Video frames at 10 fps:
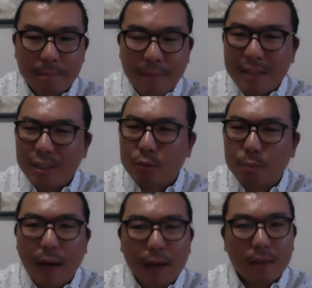In
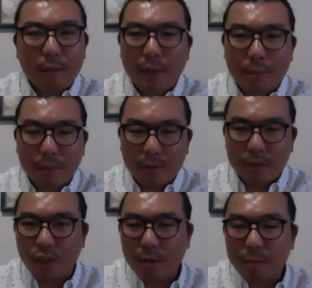spite of the people,
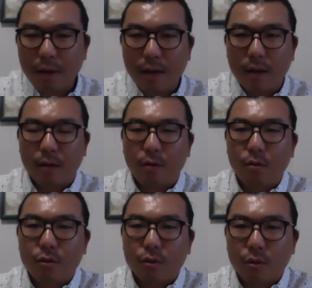Jeremiah
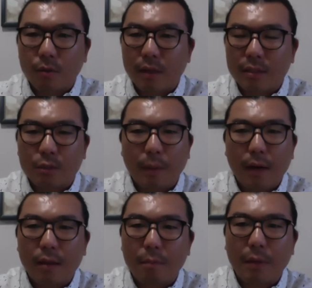alludes to it, in spite
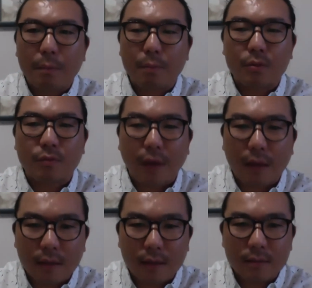of the people's
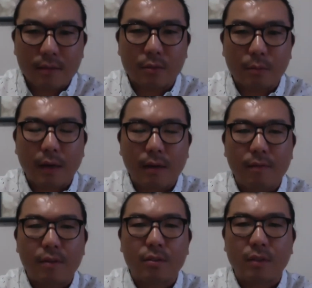failings, in spite of
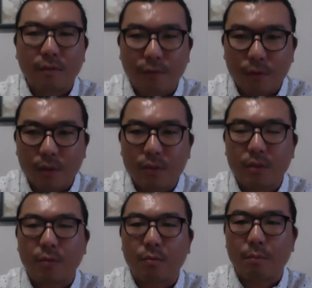their sinfulness,
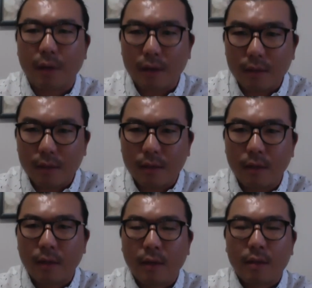their rebellion,
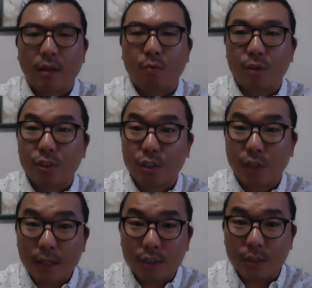their
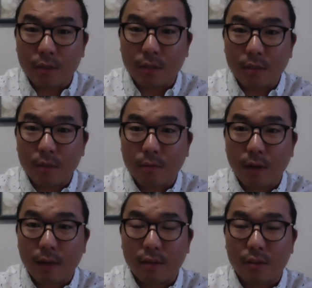rejection,
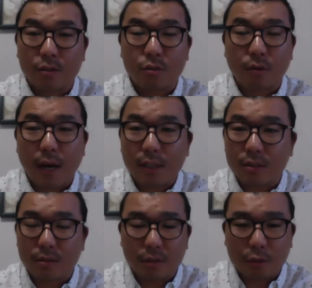right, their
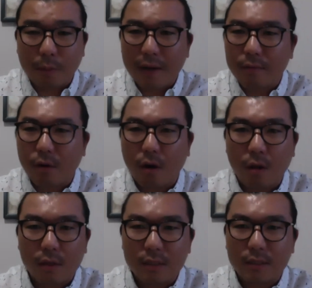distractions, despite of all
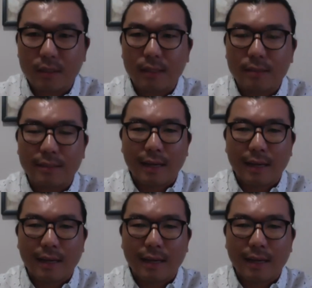these things,